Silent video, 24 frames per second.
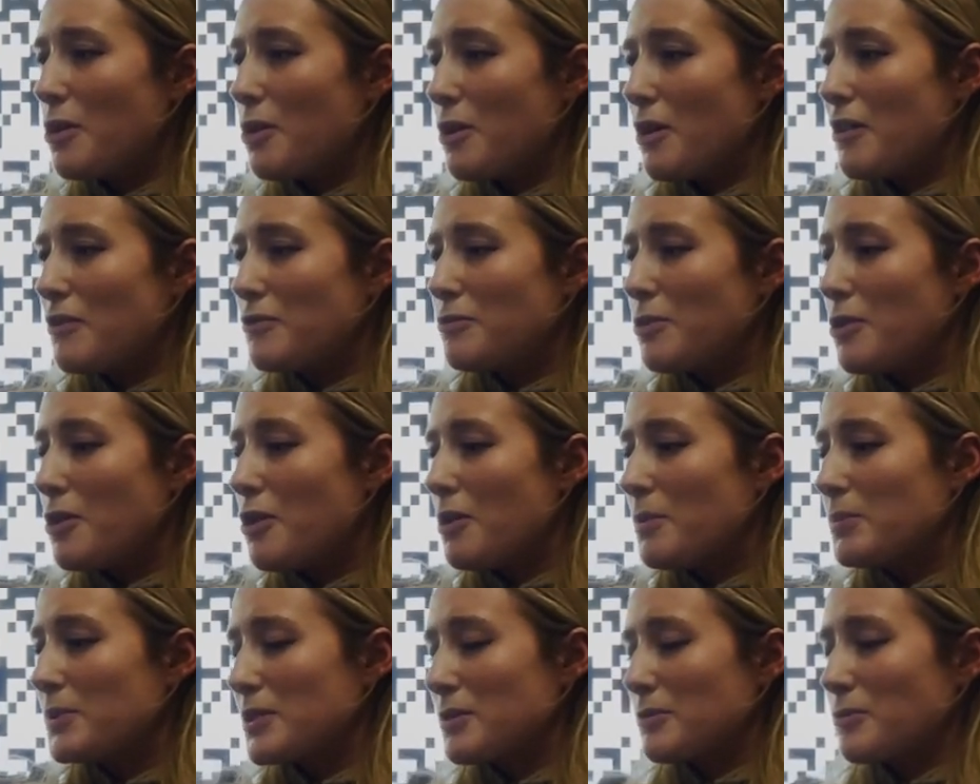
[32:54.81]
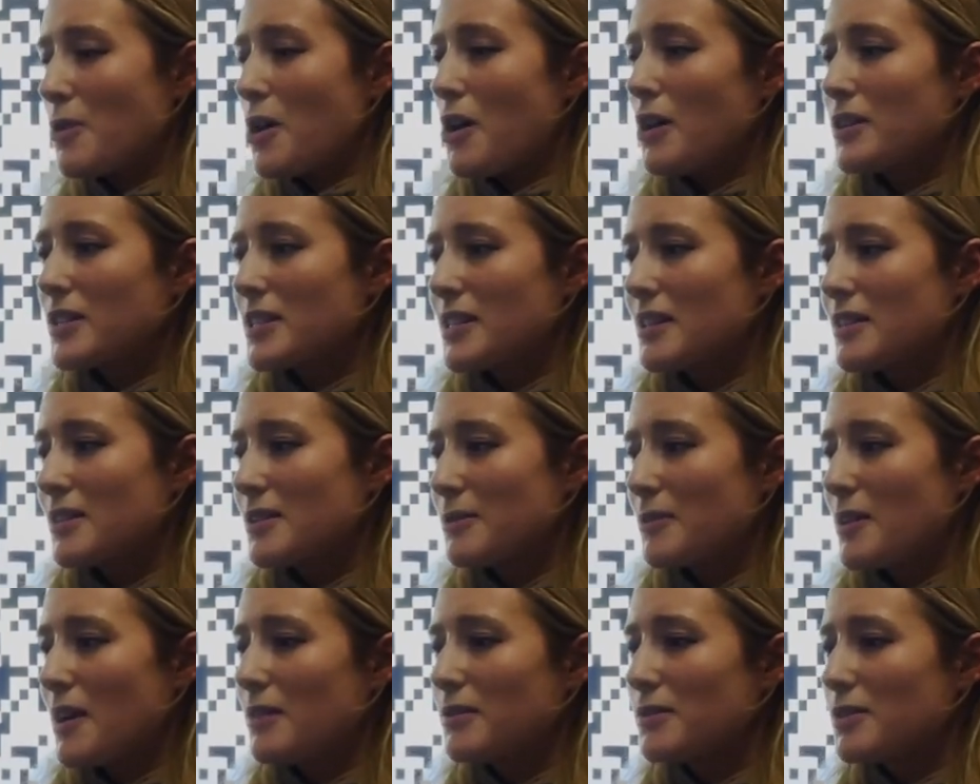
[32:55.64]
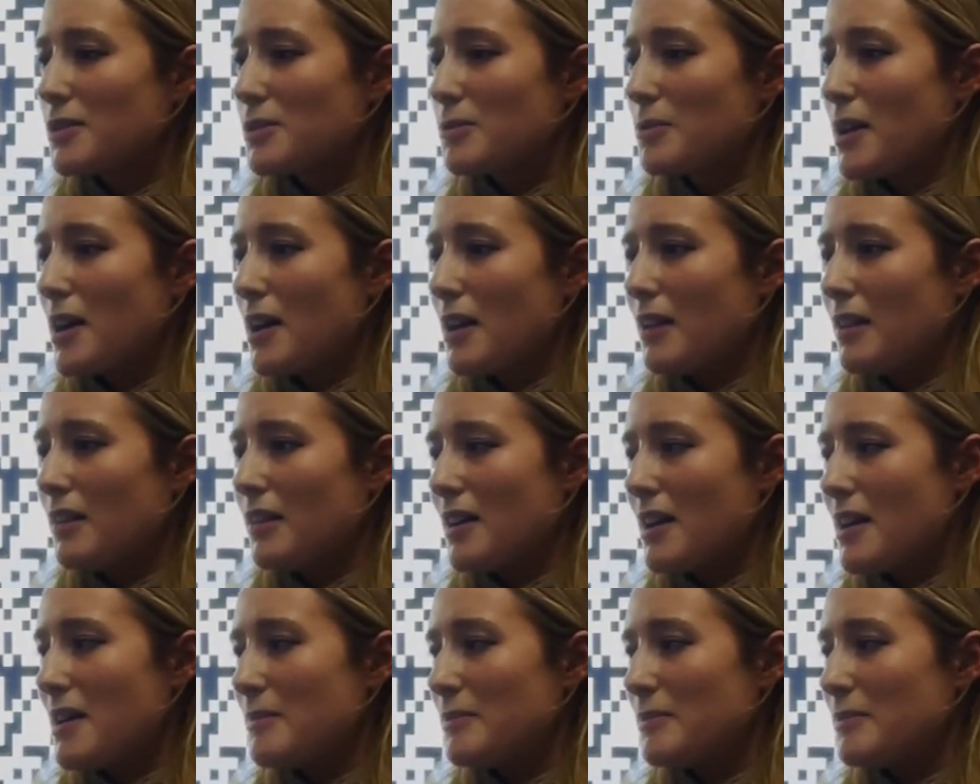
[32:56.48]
of Warped, Ross, is around as well.